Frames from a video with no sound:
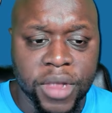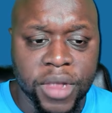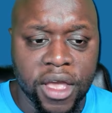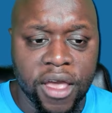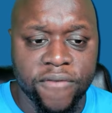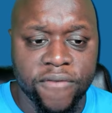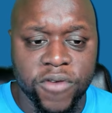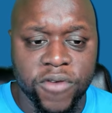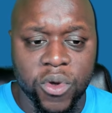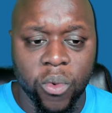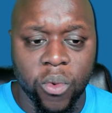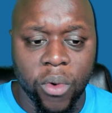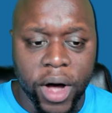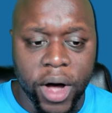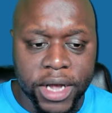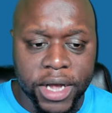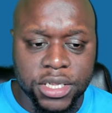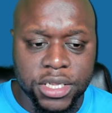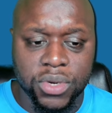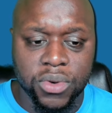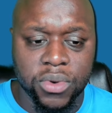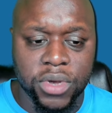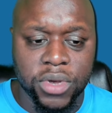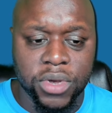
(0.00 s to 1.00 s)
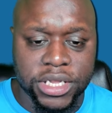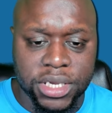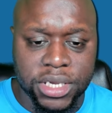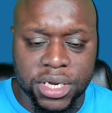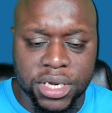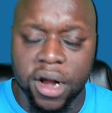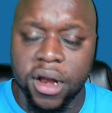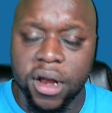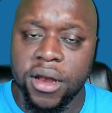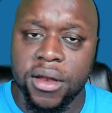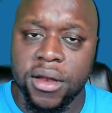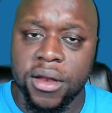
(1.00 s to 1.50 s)
if you want to get
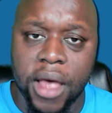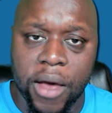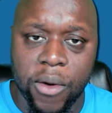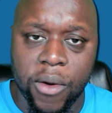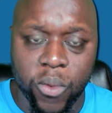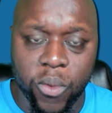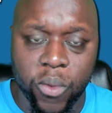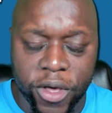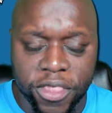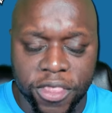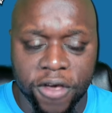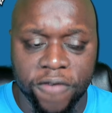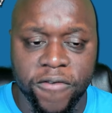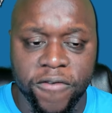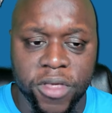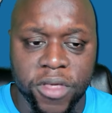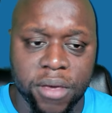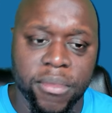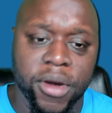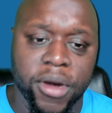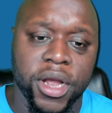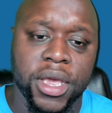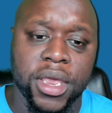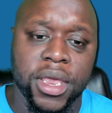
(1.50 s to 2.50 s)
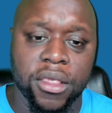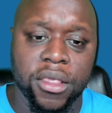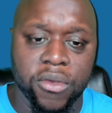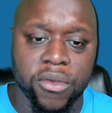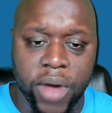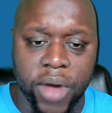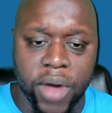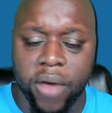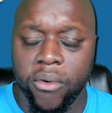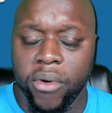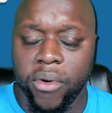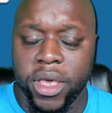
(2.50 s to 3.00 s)
started with affiliate marketing the
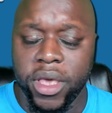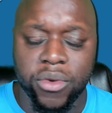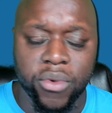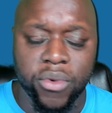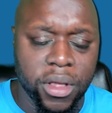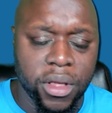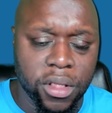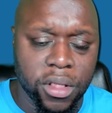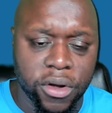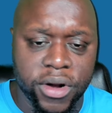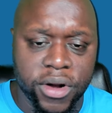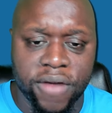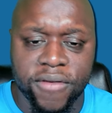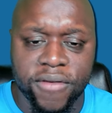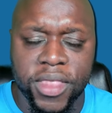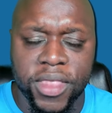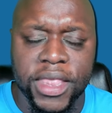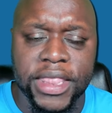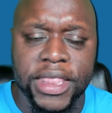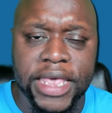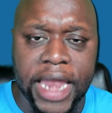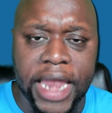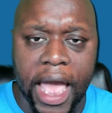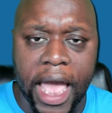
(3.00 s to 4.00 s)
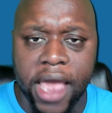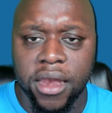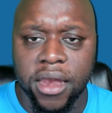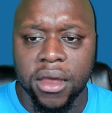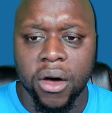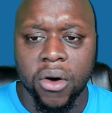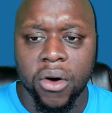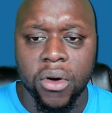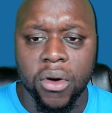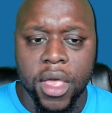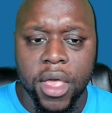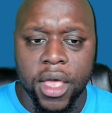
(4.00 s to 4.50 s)
right way and you want to learn everything that I
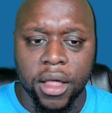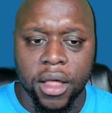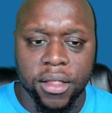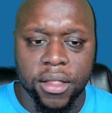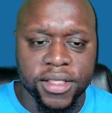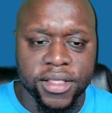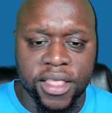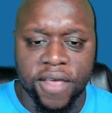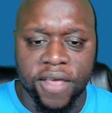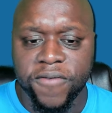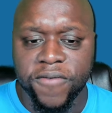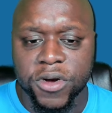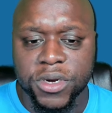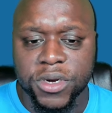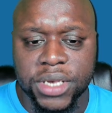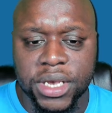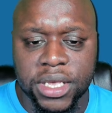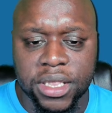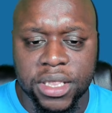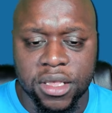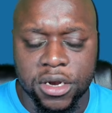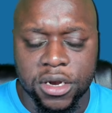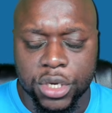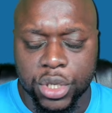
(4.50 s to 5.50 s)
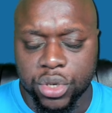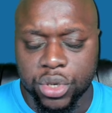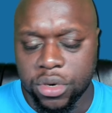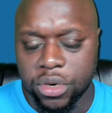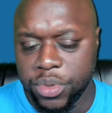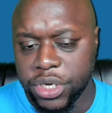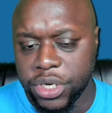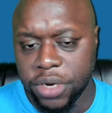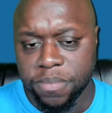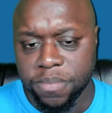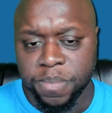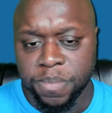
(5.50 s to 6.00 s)
know, click that first link in the
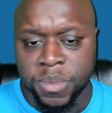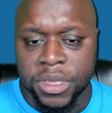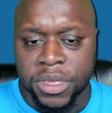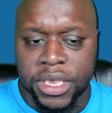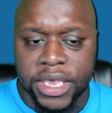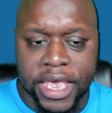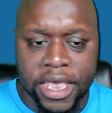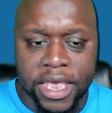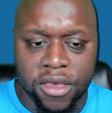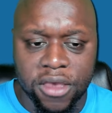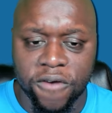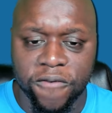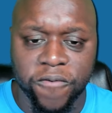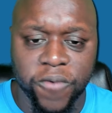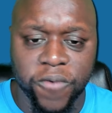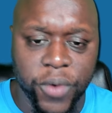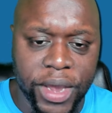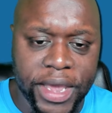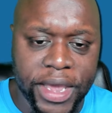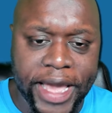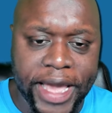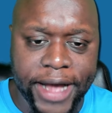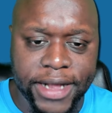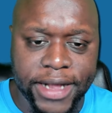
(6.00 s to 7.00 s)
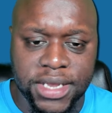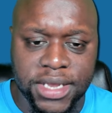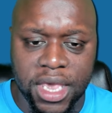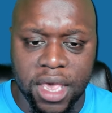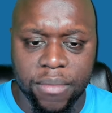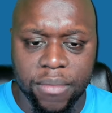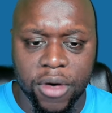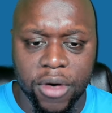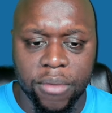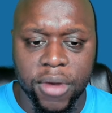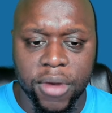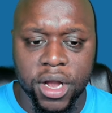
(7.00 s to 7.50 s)
description, get your free guide to
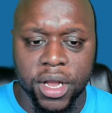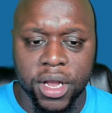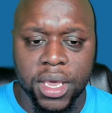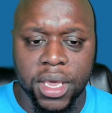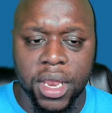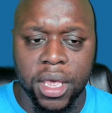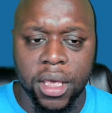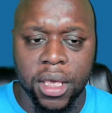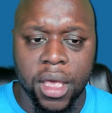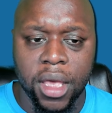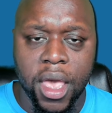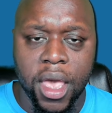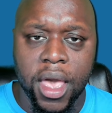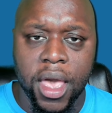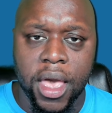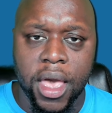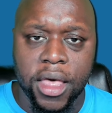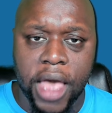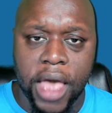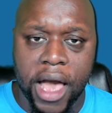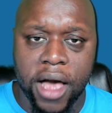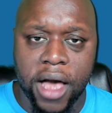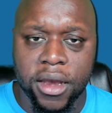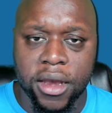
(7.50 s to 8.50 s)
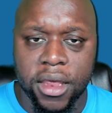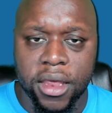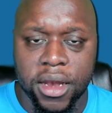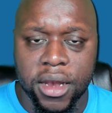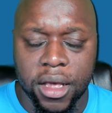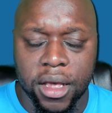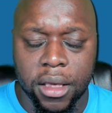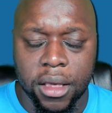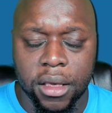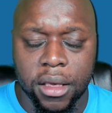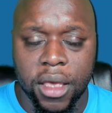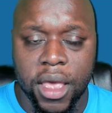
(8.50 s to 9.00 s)
email marketing,
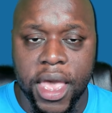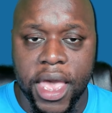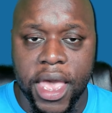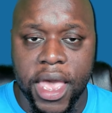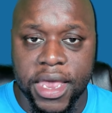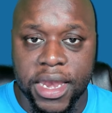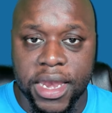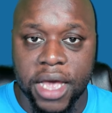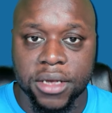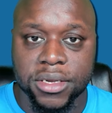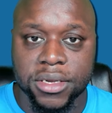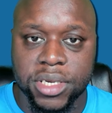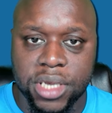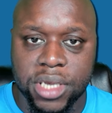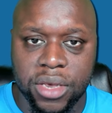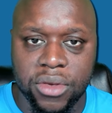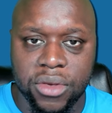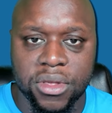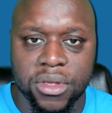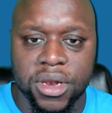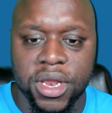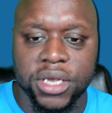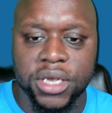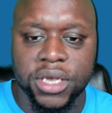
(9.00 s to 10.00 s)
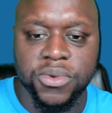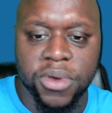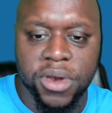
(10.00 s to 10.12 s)
and I'll see you in the next